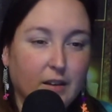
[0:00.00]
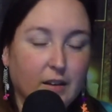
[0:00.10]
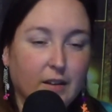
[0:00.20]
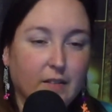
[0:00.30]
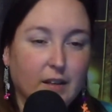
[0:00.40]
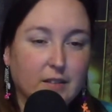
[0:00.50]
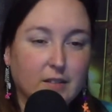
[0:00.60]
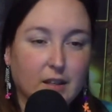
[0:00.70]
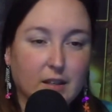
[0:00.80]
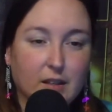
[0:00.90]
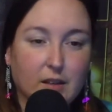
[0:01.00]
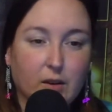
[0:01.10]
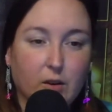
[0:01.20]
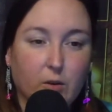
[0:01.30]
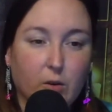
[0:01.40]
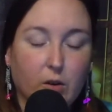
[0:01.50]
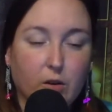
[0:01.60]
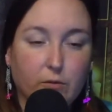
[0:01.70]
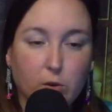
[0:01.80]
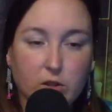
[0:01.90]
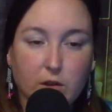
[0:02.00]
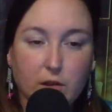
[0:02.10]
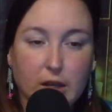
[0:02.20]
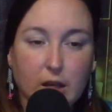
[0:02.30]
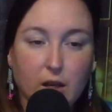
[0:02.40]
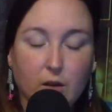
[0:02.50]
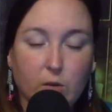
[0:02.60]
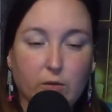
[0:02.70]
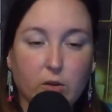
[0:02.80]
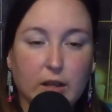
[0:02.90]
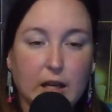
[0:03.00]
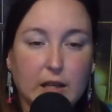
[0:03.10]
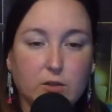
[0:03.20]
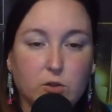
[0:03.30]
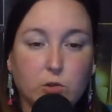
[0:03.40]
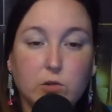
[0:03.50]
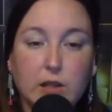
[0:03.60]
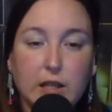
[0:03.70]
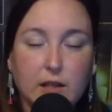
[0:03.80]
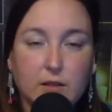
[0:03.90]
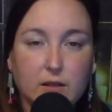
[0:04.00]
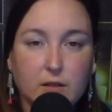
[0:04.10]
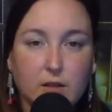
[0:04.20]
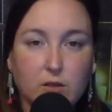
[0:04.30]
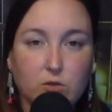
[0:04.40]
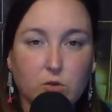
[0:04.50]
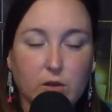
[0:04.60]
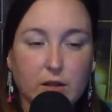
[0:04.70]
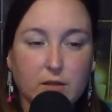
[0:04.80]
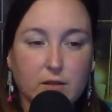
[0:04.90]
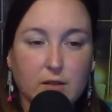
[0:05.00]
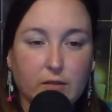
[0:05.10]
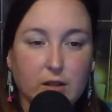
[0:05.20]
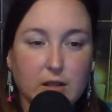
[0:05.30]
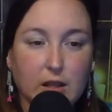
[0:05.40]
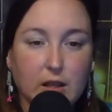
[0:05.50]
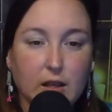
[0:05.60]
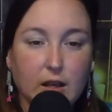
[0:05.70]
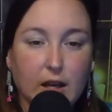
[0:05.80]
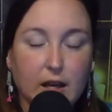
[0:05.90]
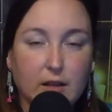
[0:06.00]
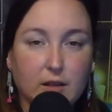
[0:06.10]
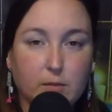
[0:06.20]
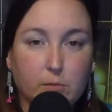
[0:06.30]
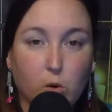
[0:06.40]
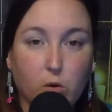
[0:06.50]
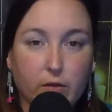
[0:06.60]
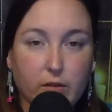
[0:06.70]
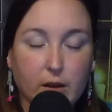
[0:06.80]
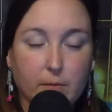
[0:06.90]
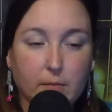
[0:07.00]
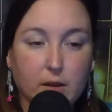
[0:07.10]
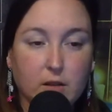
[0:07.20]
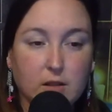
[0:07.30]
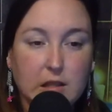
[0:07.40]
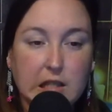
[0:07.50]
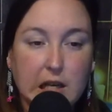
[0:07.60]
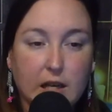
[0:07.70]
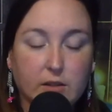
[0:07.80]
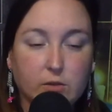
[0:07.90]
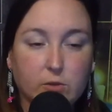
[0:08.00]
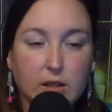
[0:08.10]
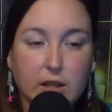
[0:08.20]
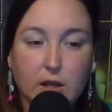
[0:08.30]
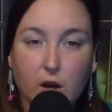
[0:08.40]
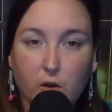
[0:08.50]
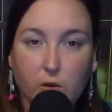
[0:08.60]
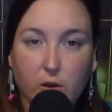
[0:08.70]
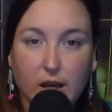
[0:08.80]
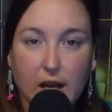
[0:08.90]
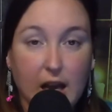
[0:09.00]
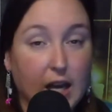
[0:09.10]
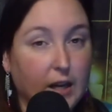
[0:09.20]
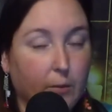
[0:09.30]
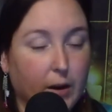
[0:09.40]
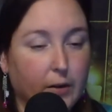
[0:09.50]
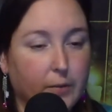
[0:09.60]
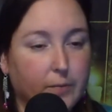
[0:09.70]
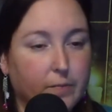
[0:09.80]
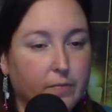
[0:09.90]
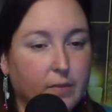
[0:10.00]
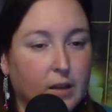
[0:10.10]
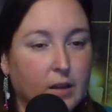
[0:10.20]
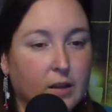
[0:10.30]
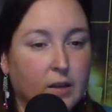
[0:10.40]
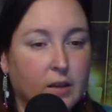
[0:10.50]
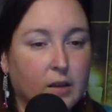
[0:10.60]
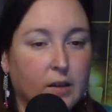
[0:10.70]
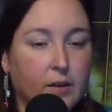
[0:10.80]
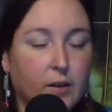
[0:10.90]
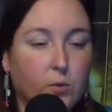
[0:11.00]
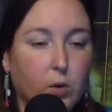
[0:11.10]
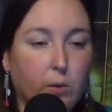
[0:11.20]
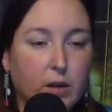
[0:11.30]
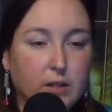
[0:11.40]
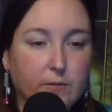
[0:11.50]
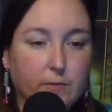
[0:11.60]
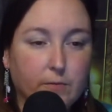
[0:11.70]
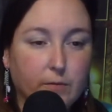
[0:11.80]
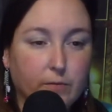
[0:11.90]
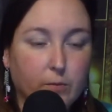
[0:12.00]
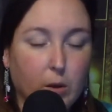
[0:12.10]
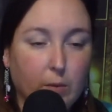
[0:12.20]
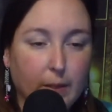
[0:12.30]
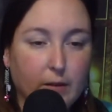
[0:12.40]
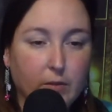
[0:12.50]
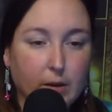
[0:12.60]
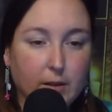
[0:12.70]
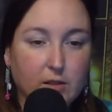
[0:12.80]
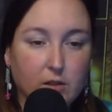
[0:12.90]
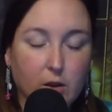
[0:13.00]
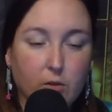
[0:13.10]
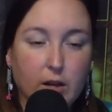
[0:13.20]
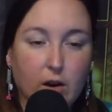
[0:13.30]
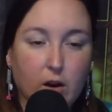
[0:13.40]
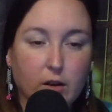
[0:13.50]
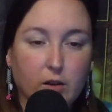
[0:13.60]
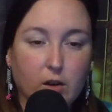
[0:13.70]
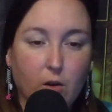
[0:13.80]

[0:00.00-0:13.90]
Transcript: They said, "Unfortunately, we've only had 2 leads since 2017, and both of them did not really go anywhere. We want the family to know that on no